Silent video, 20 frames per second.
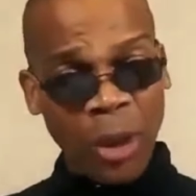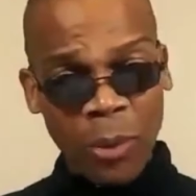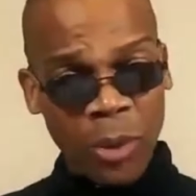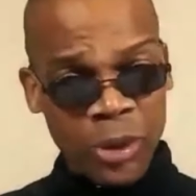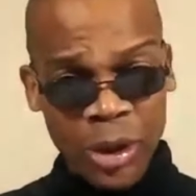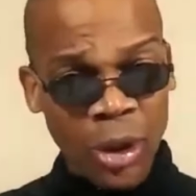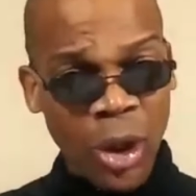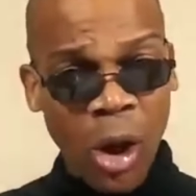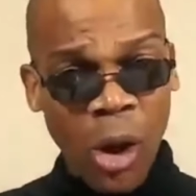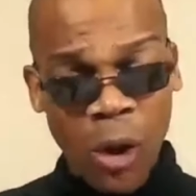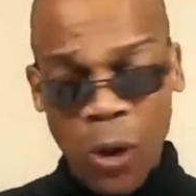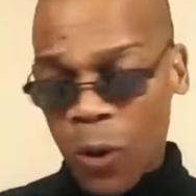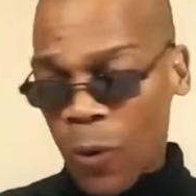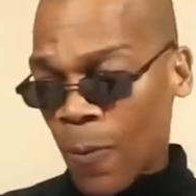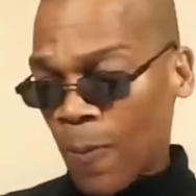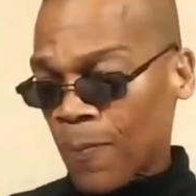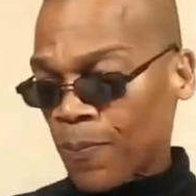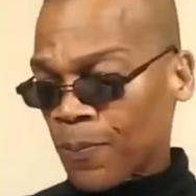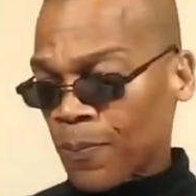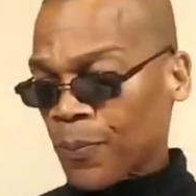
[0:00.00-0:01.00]
and
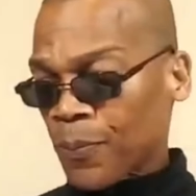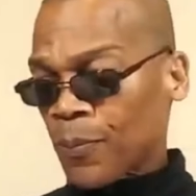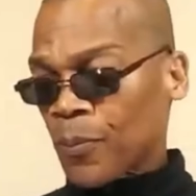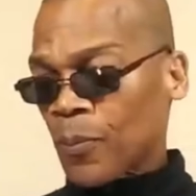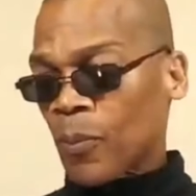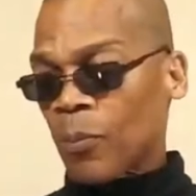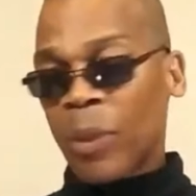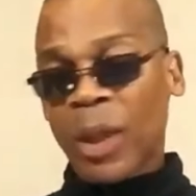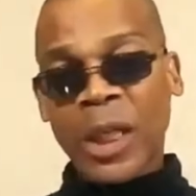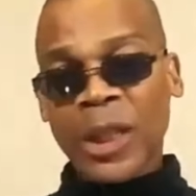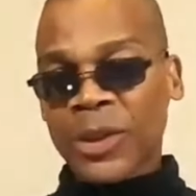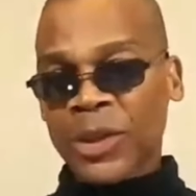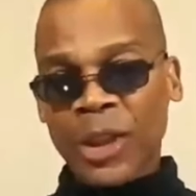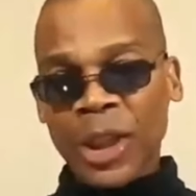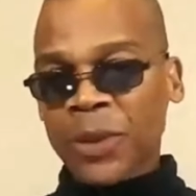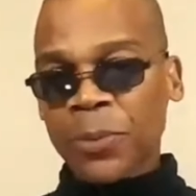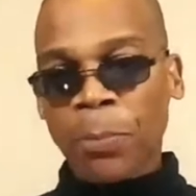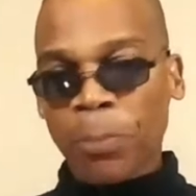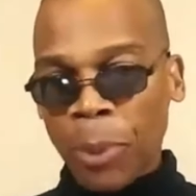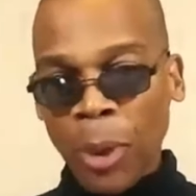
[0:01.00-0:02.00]
all. Because
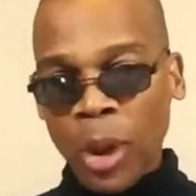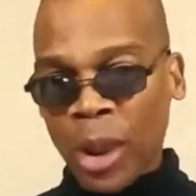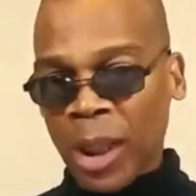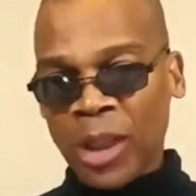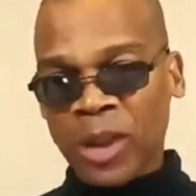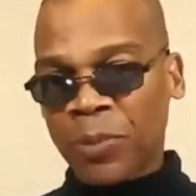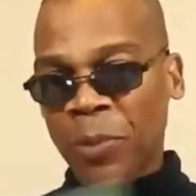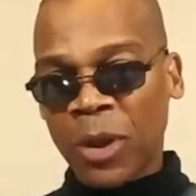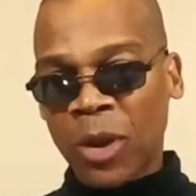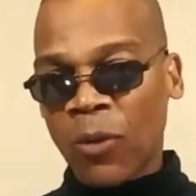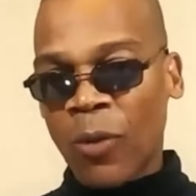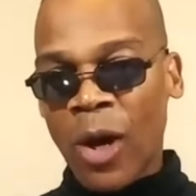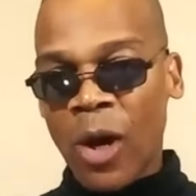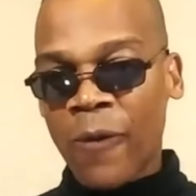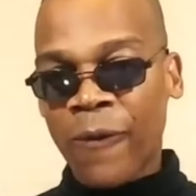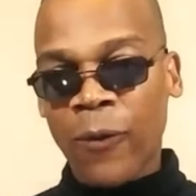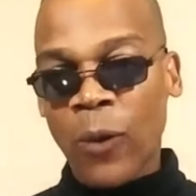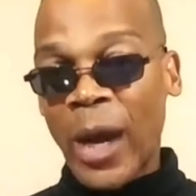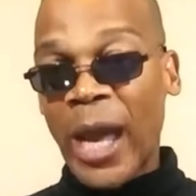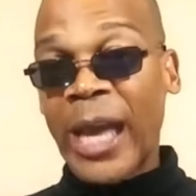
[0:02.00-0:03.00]
this book has been around
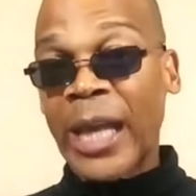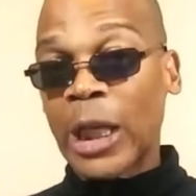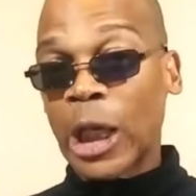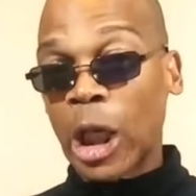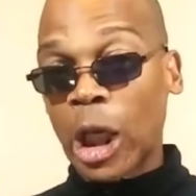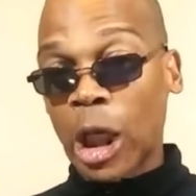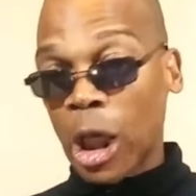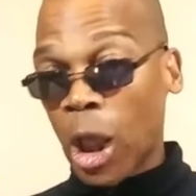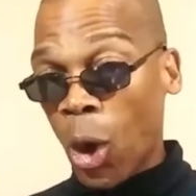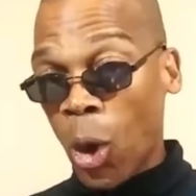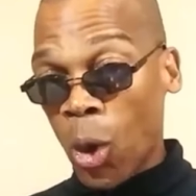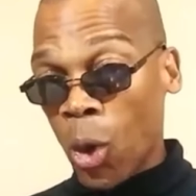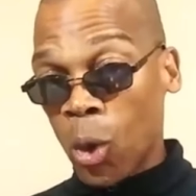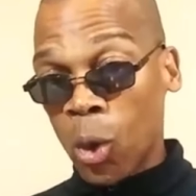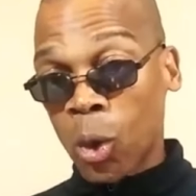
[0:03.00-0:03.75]
for a long,